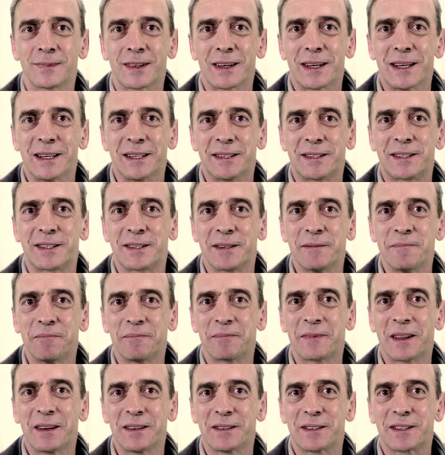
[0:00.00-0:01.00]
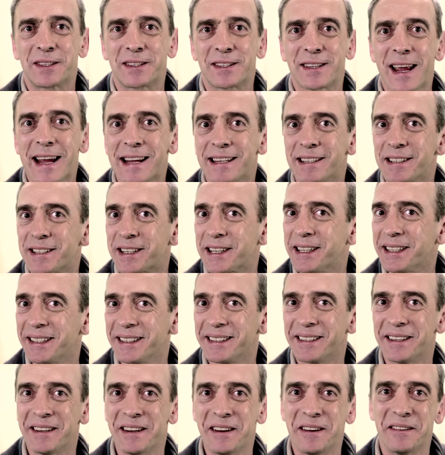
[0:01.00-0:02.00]
his saint,
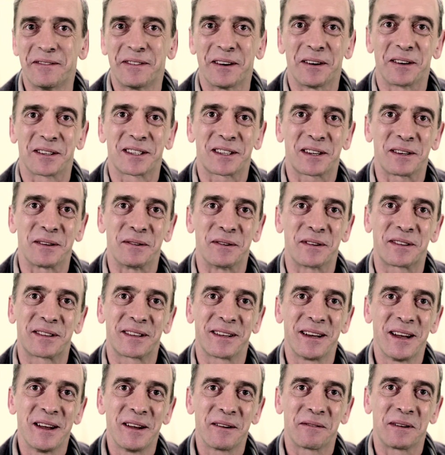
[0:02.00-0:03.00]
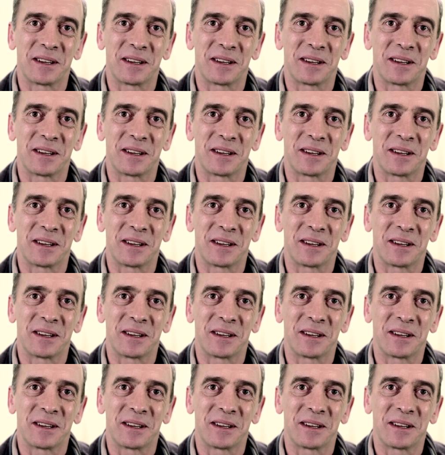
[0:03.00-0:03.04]
forsooth,